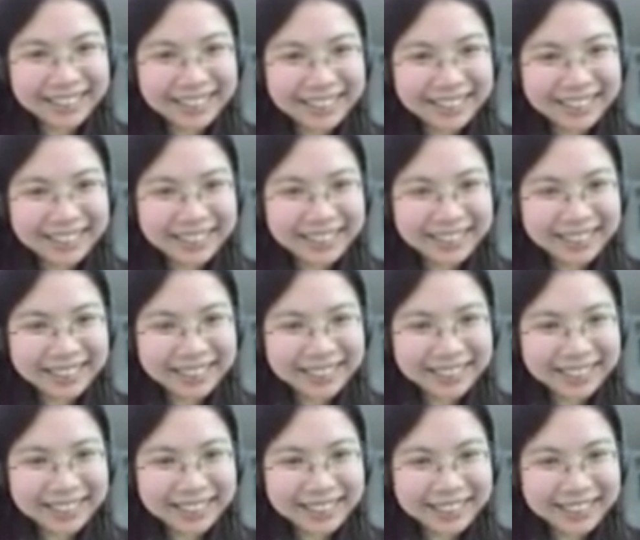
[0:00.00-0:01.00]

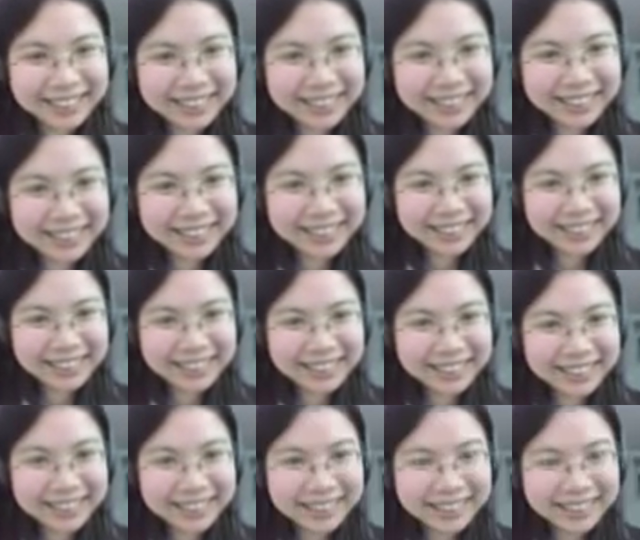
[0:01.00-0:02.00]

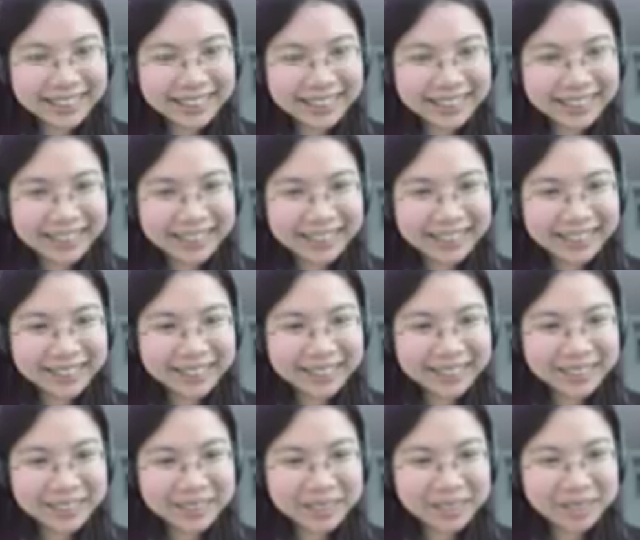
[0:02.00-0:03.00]

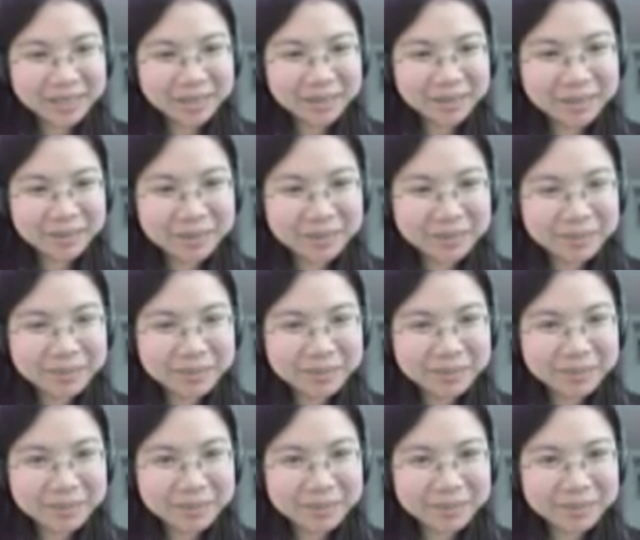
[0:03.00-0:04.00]

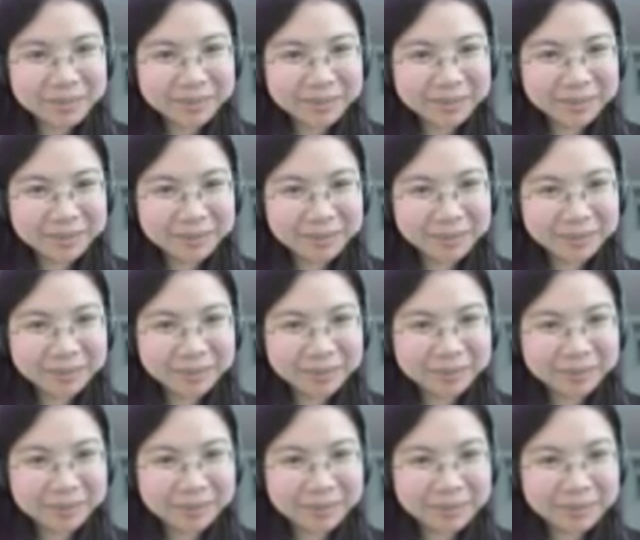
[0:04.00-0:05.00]

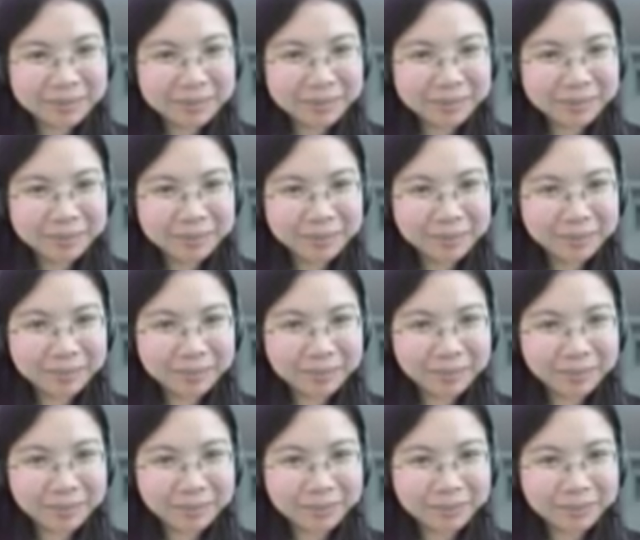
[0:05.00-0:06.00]

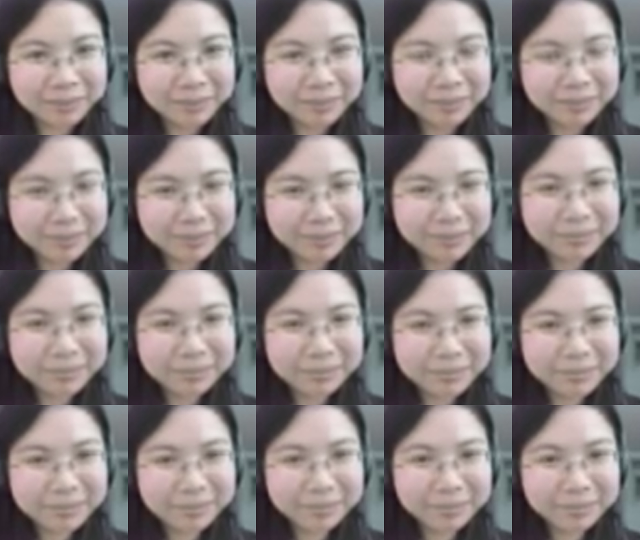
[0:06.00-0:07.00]

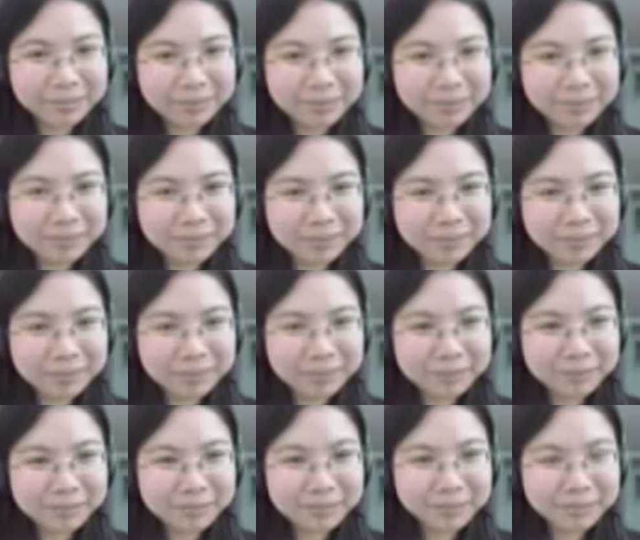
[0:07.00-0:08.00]
(not speaking)